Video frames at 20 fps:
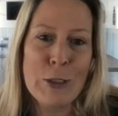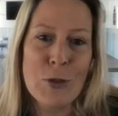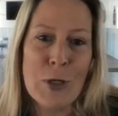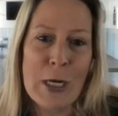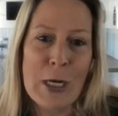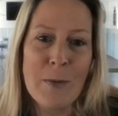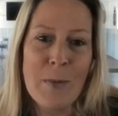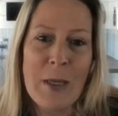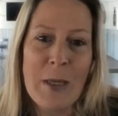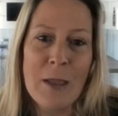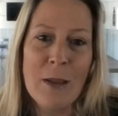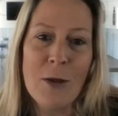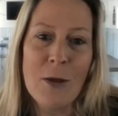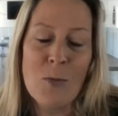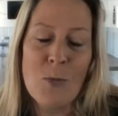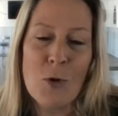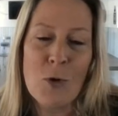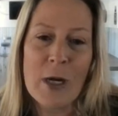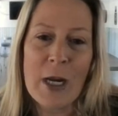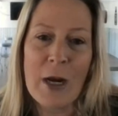try to be a
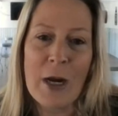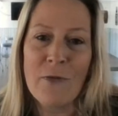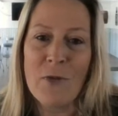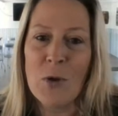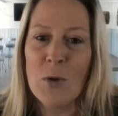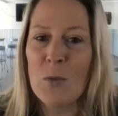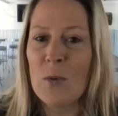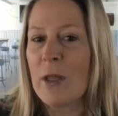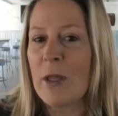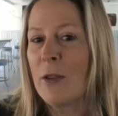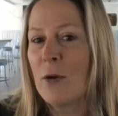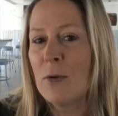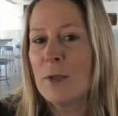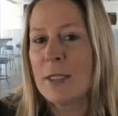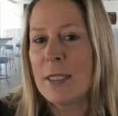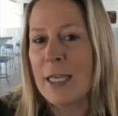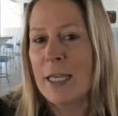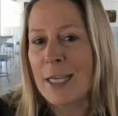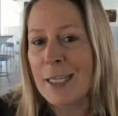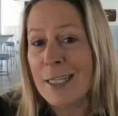little more careful with those
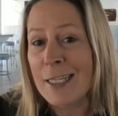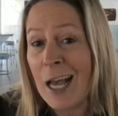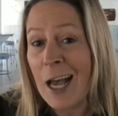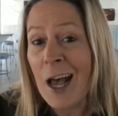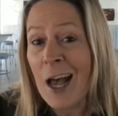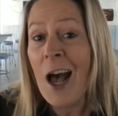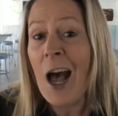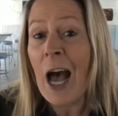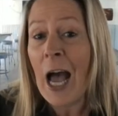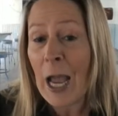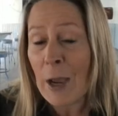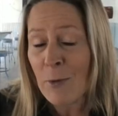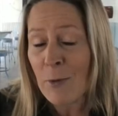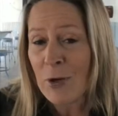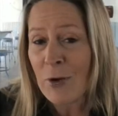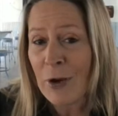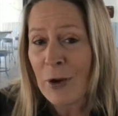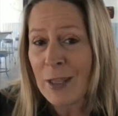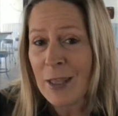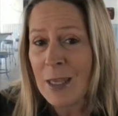things, I would
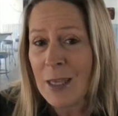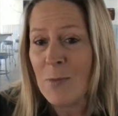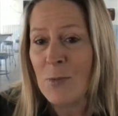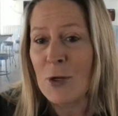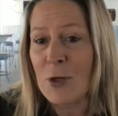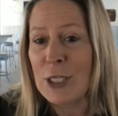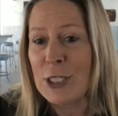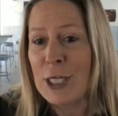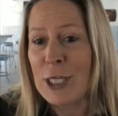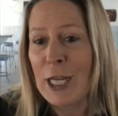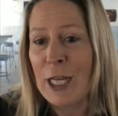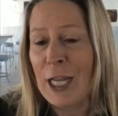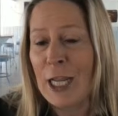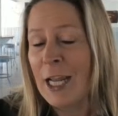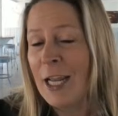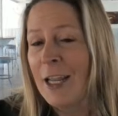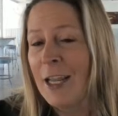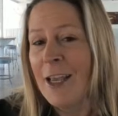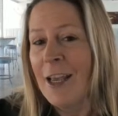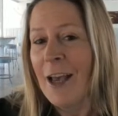greatly appreciate
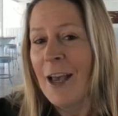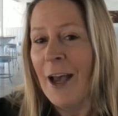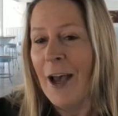it.